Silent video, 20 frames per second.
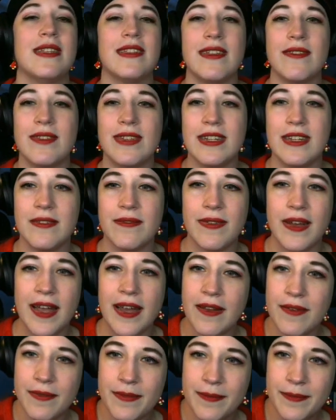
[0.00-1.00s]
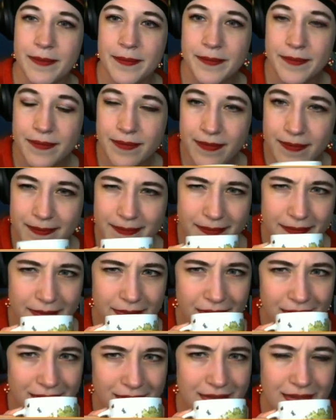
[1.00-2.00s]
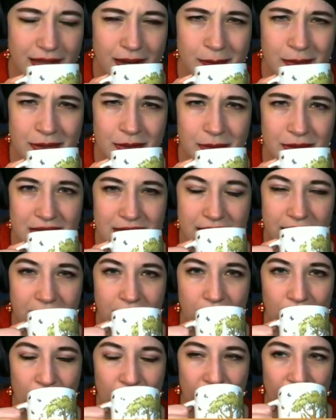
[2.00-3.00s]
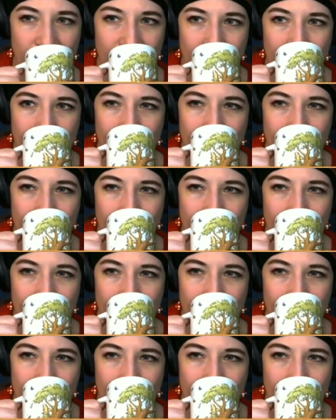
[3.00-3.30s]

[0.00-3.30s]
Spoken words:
17.5? Enemies with tail.